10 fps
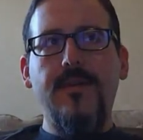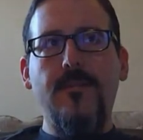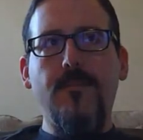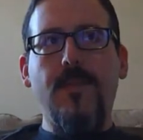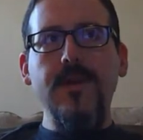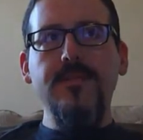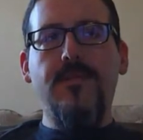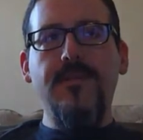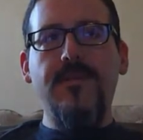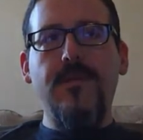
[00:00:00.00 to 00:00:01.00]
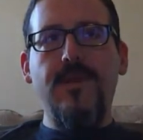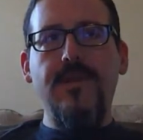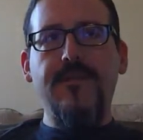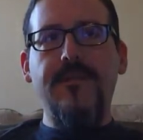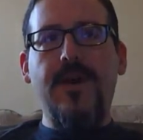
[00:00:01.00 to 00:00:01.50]
much more so than
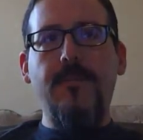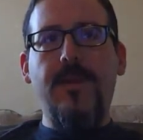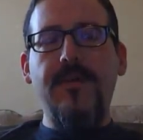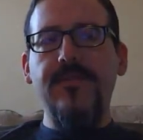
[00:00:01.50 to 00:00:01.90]
your fat mass